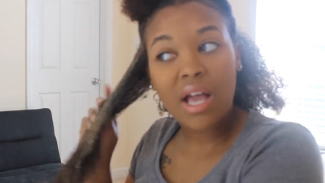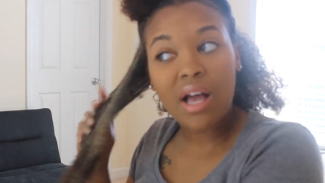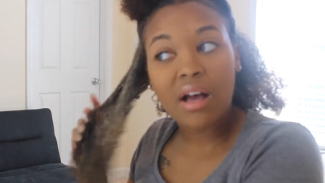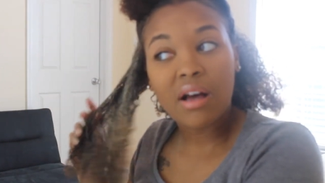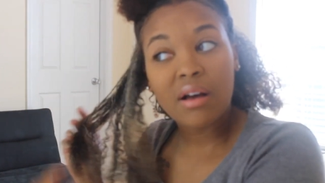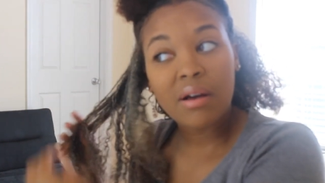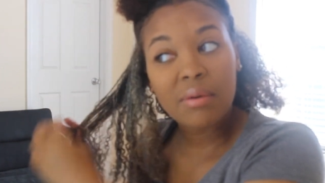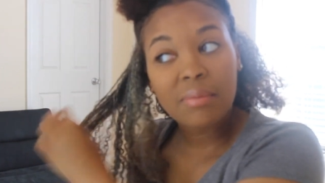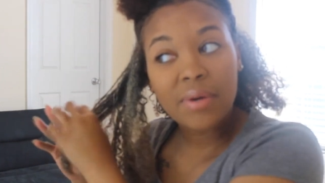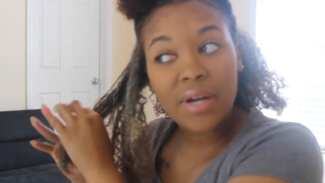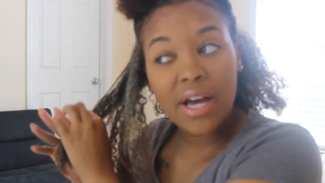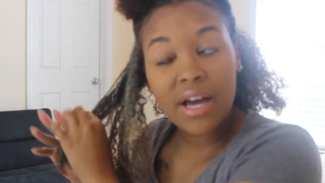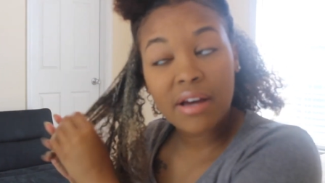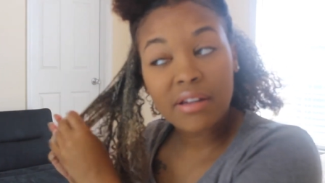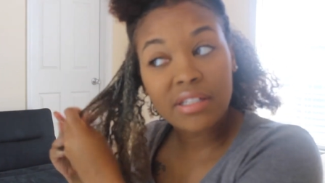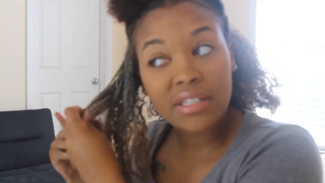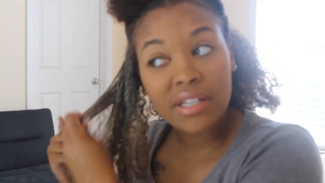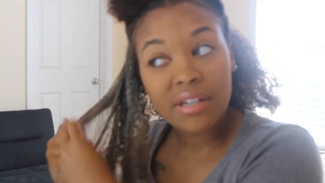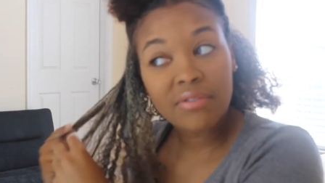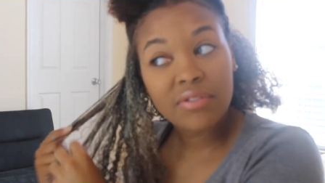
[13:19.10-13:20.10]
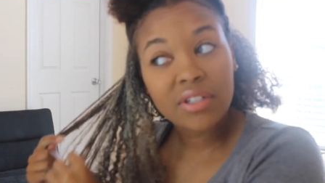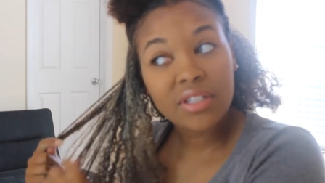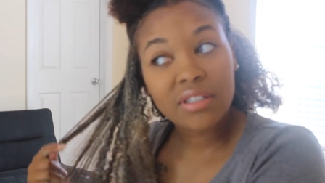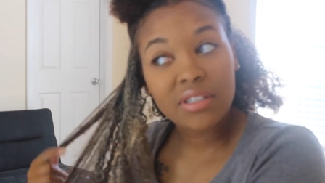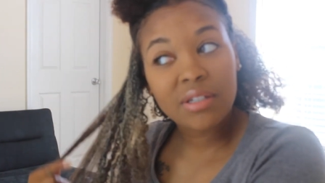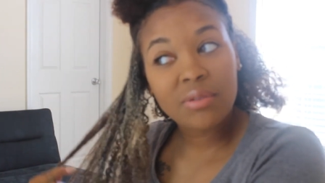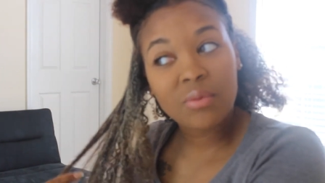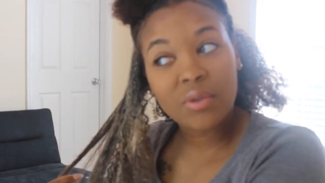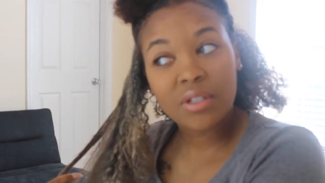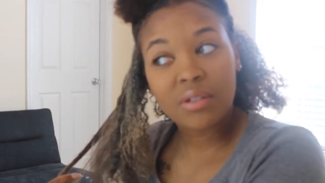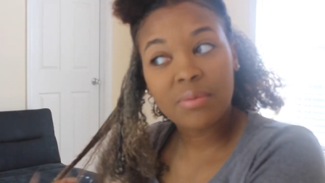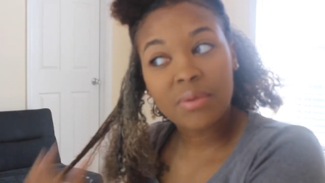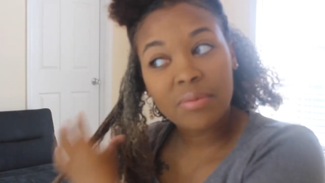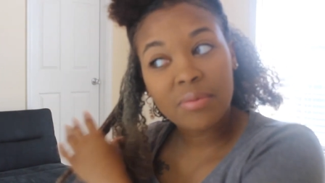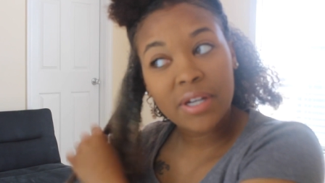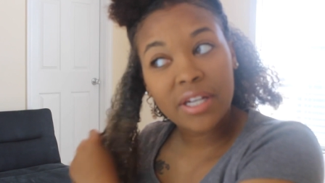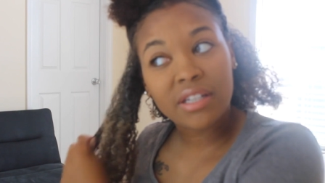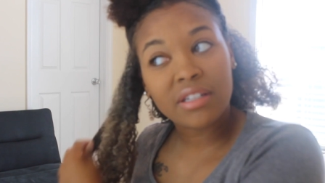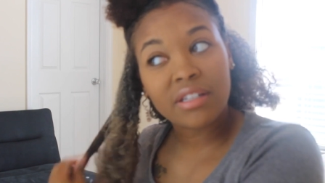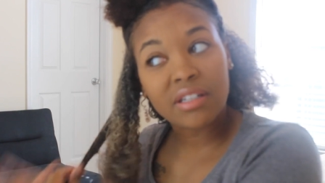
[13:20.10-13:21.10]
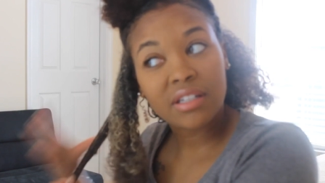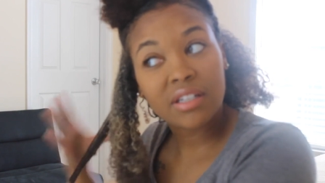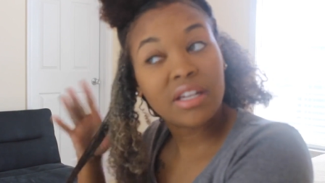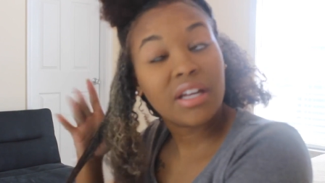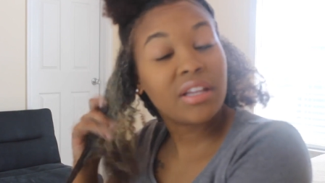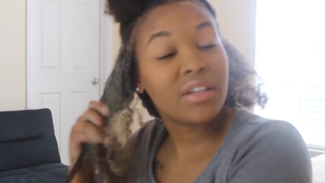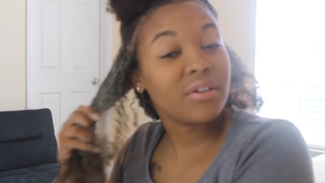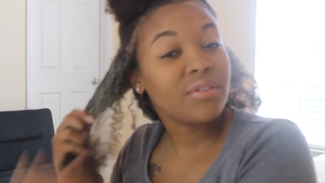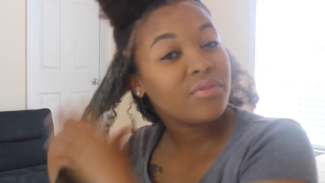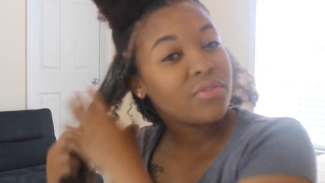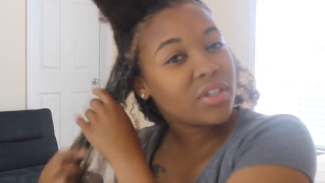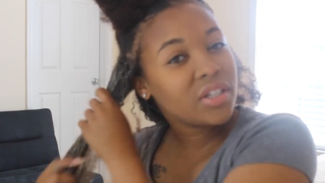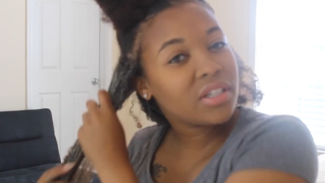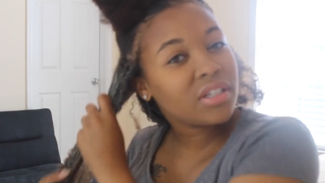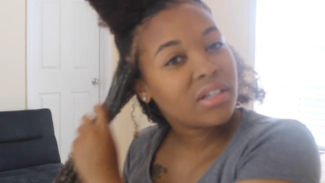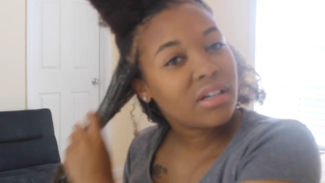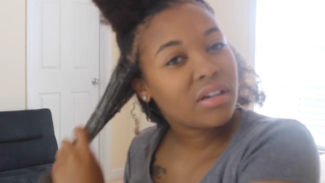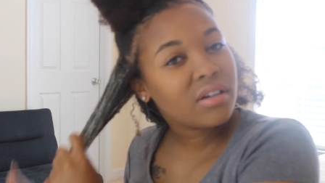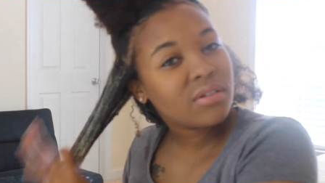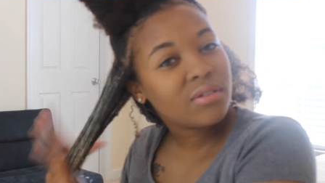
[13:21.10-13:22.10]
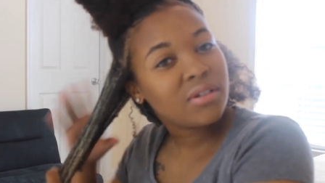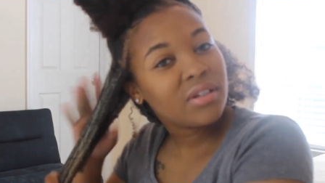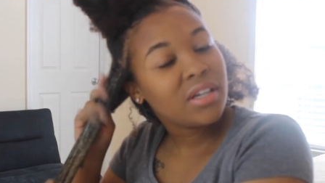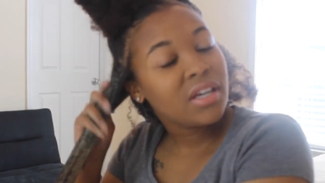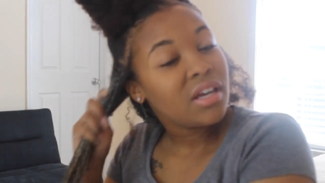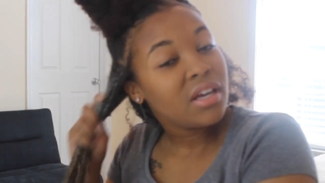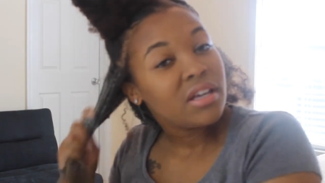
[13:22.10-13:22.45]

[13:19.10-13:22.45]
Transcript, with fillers: Um, but I definitely will be making another video.